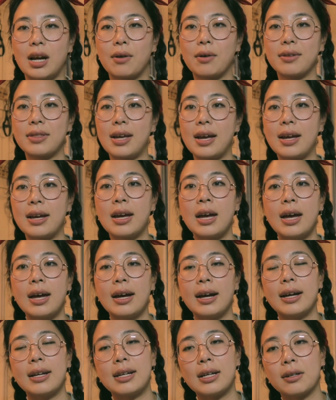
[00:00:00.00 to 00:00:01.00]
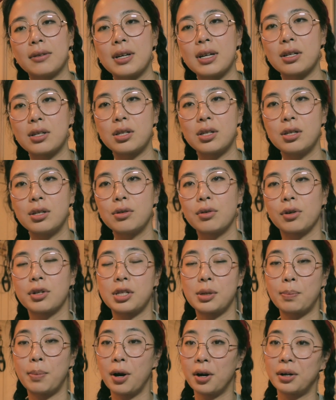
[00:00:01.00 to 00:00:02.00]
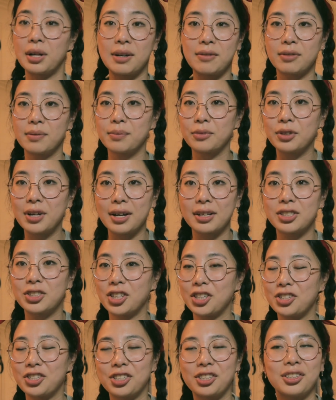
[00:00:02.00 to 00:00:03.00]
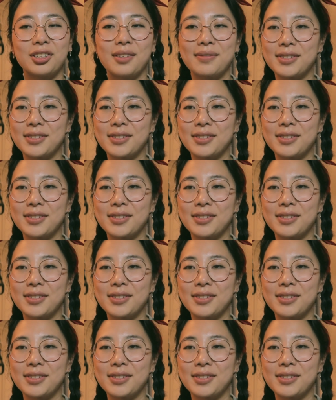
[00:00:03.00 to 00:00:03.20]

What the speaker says: How are they adhering to or departing from 3-act structure?